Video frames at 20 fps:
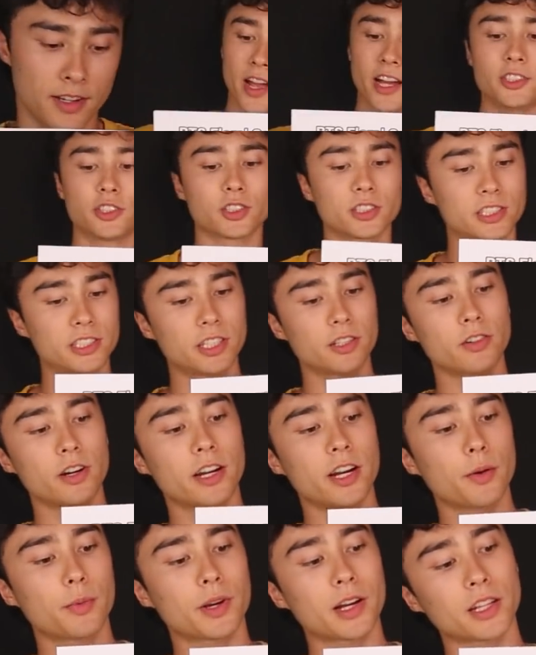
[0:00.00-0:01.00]
As you can see
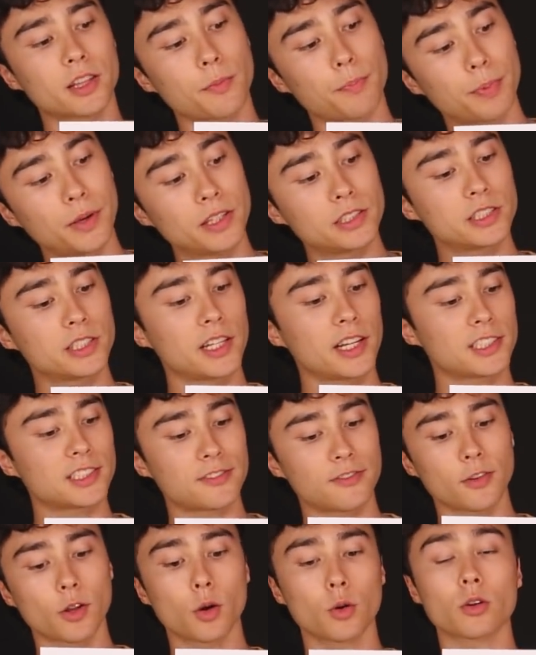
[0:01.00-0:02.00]
right here, we got the
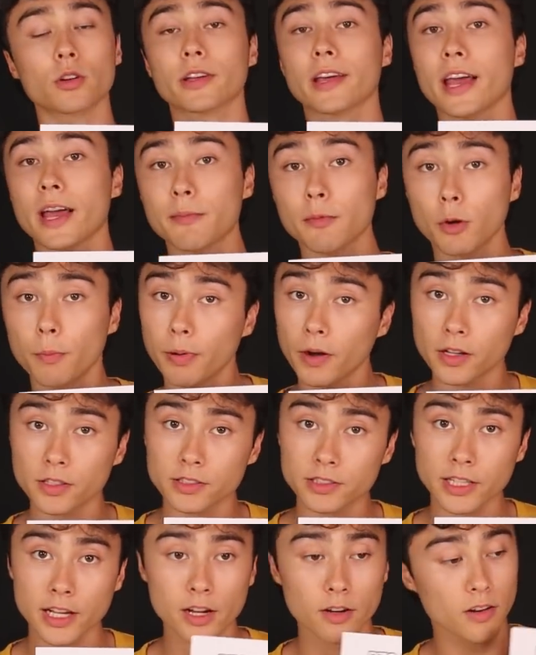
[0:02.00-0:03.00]
BTS floral camo
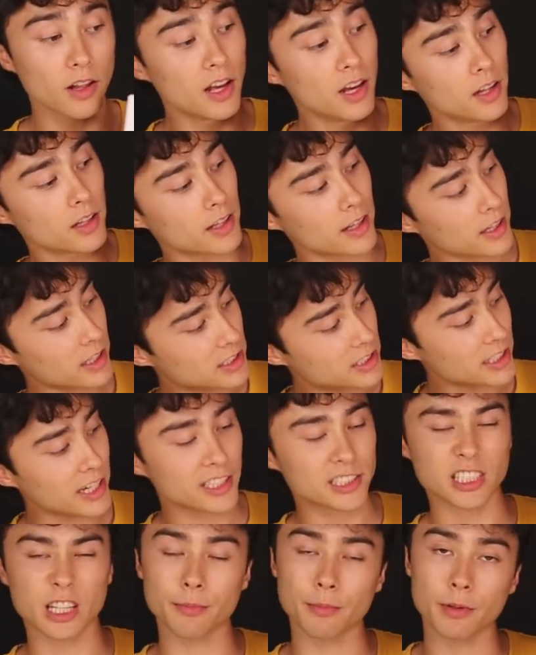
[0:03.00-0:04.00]
button down. Like I
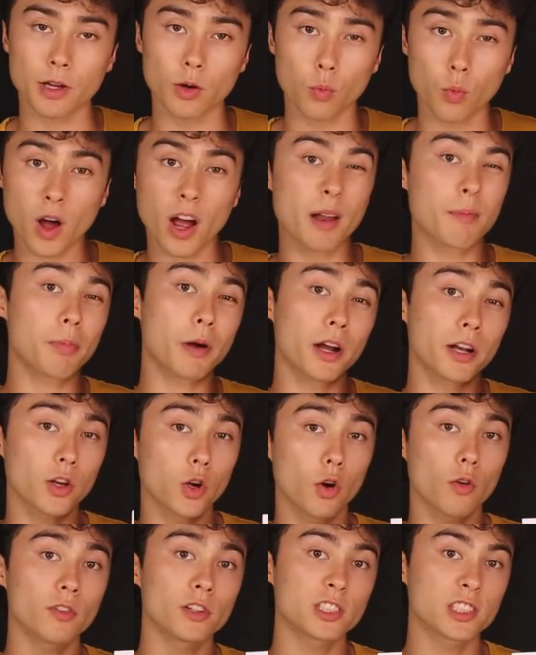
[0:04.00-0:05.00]
said, it's gonna be a wide body
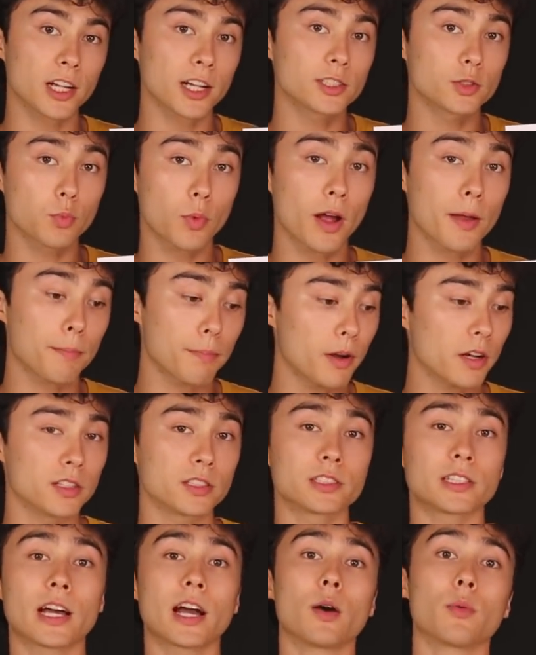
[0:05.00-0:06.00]
oversized white
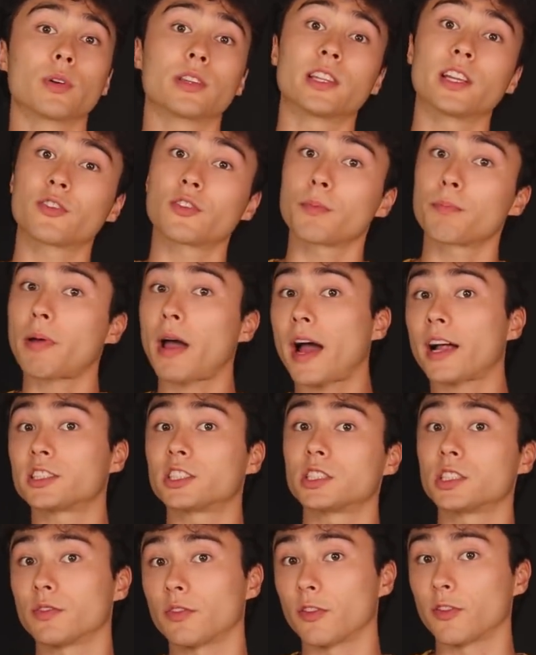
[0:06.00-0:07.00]
button down with different
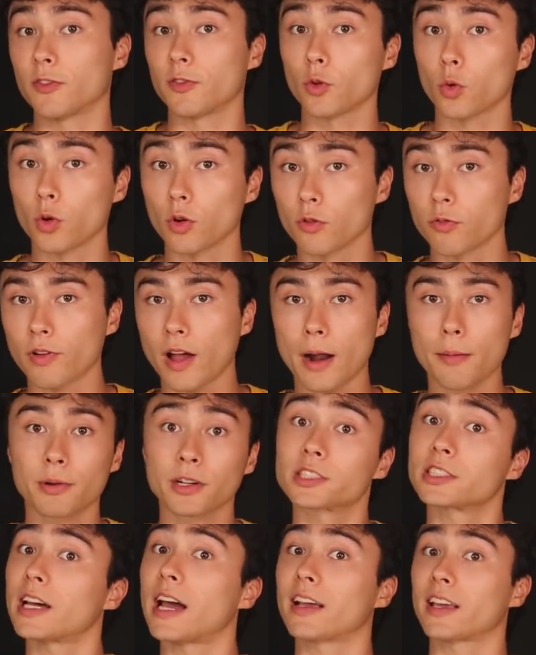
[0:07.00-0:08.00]
patches of a floral
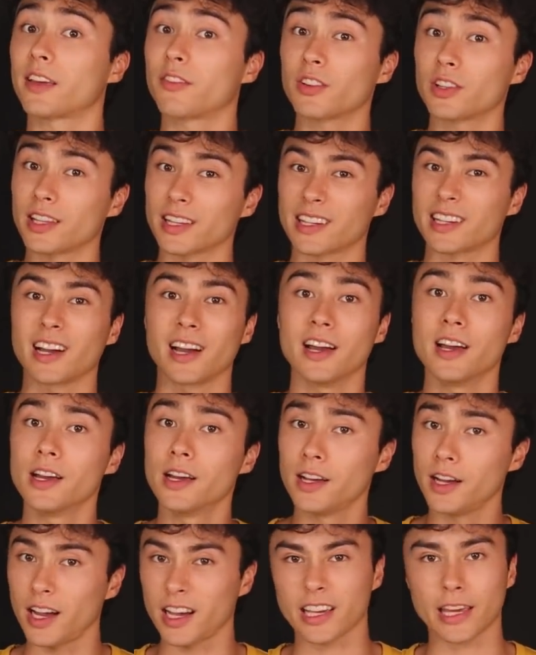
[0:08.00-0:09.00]
fabric to give it like a
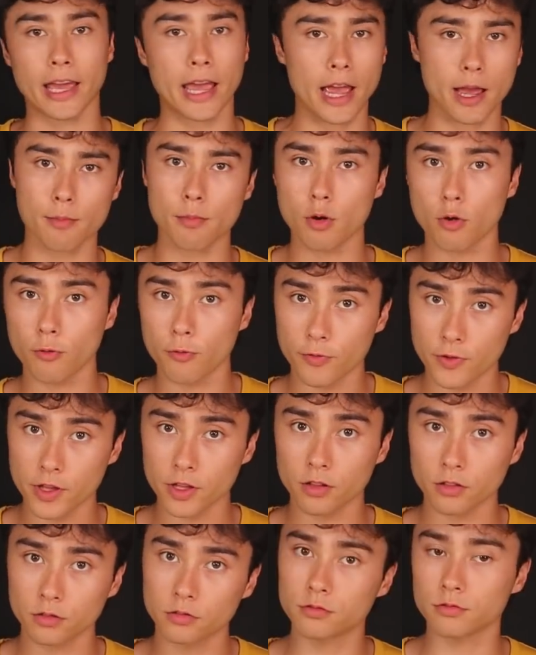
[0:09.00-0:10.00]
camo
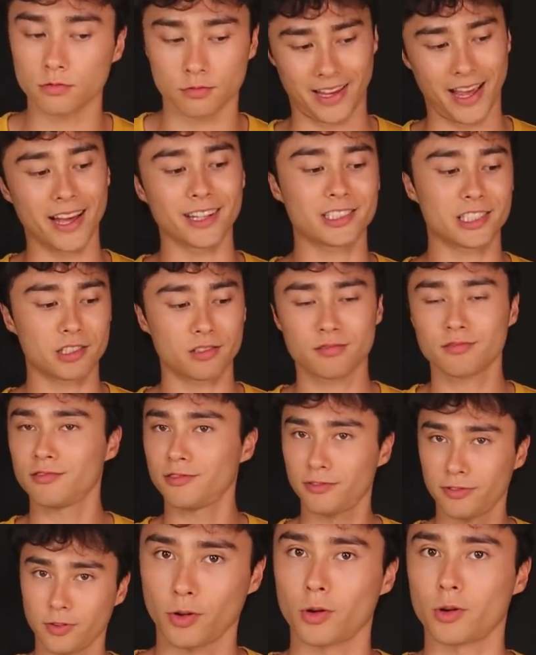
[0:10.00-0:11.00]
feel, hence
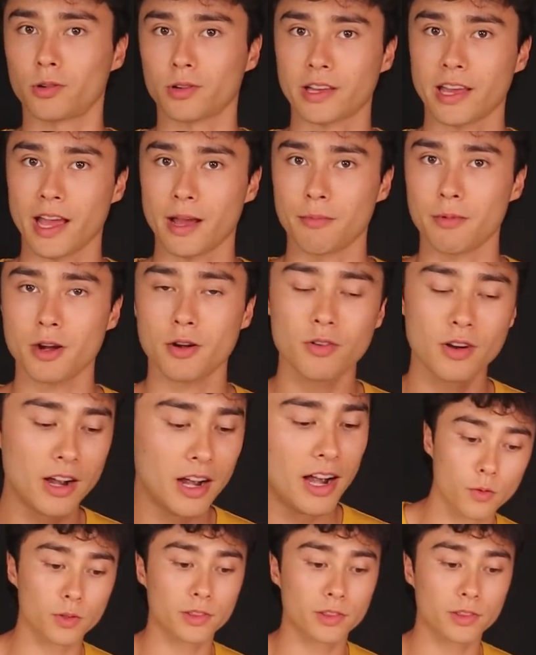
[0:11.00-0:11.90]
floral camo.